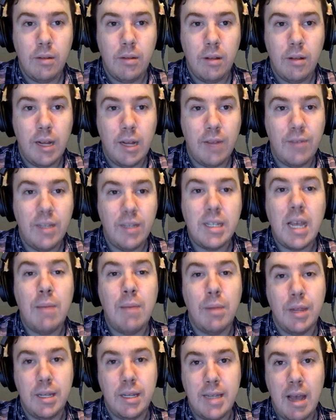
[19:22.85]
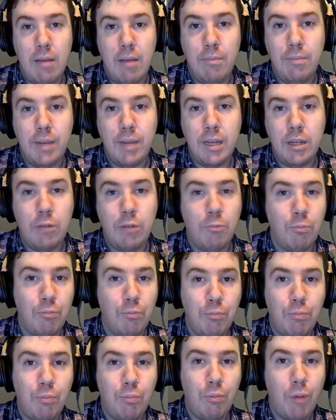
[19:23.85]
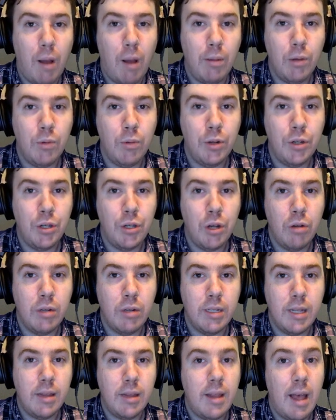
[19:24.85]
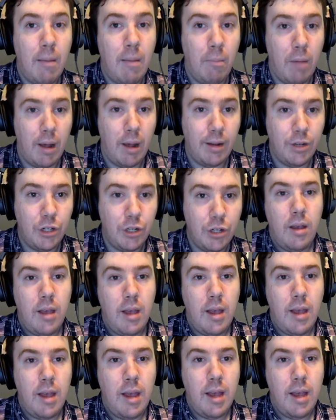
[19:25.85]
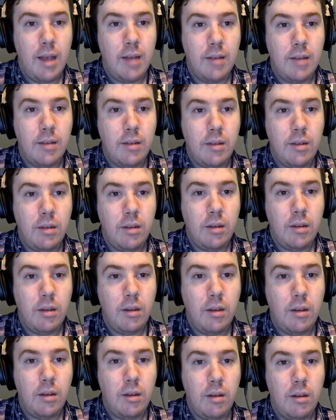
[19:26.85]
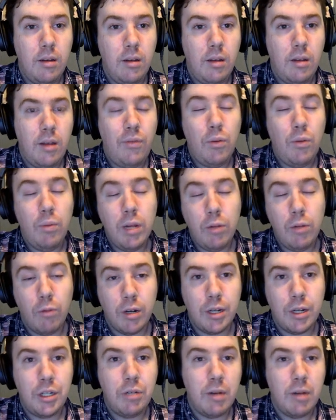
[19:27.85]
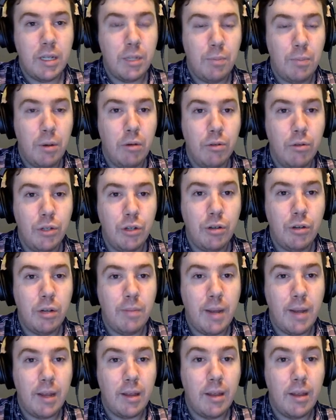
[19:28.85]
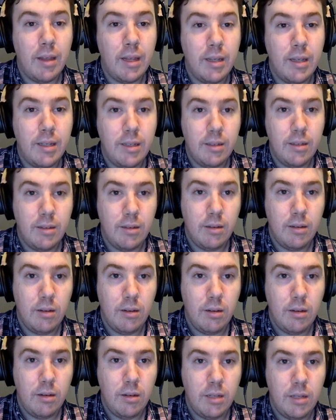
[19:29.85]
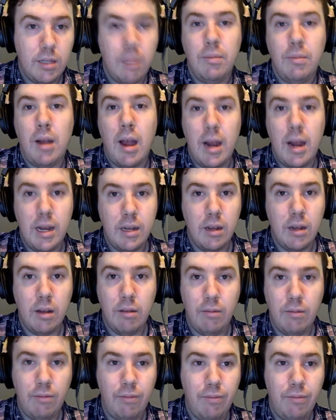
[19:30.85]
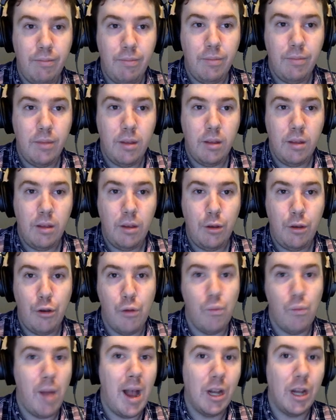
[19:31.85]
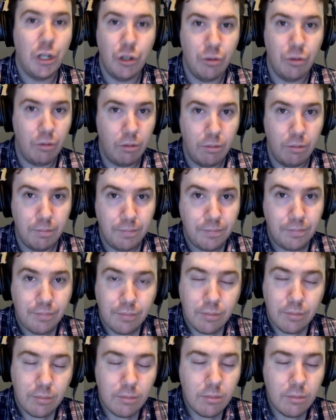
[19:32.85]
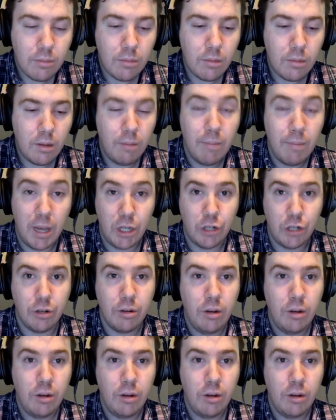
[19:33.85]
Like, if this came on the downbeat, you probably wouldn't notice it that much. And if you really wanted to, I suppose you could make this some kind of irrational measure.